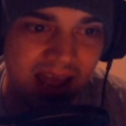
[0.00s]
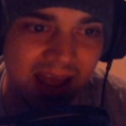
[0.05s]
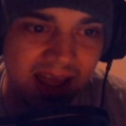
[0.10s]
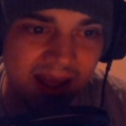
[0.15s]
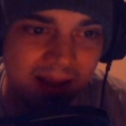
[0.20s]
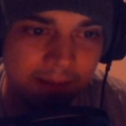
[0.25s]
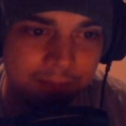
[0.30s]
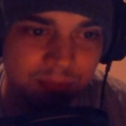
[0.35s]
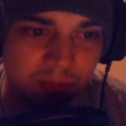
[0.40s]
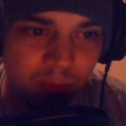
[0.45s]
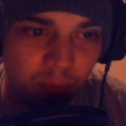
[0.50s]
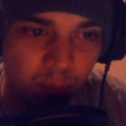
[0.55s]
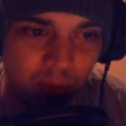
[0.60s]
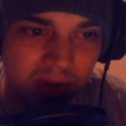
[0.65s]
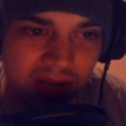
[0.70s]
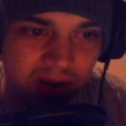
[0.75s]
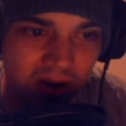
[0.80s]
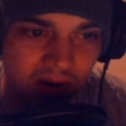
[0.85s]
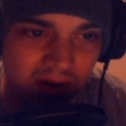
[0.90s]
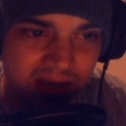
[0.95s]
And
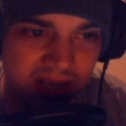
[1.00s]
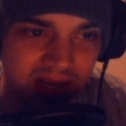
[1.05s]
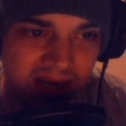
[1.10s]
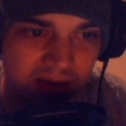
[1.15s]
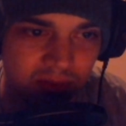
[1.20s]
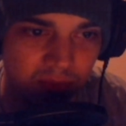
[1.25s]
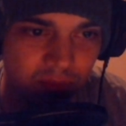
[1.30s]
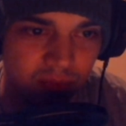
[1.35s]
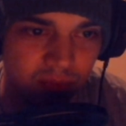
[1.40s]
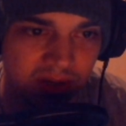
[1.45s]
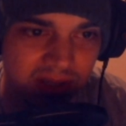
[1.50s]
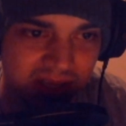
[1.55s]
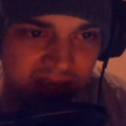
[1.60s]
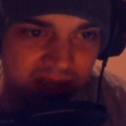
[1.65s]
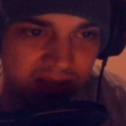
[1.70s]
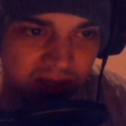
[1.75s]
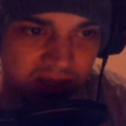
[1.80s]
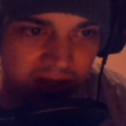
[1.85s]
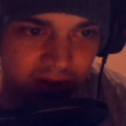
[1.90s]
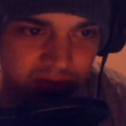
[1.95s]
we are getting
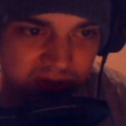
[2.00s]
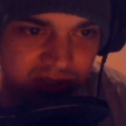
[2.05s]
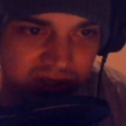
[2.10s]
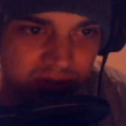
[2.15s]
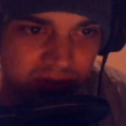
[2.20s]
really close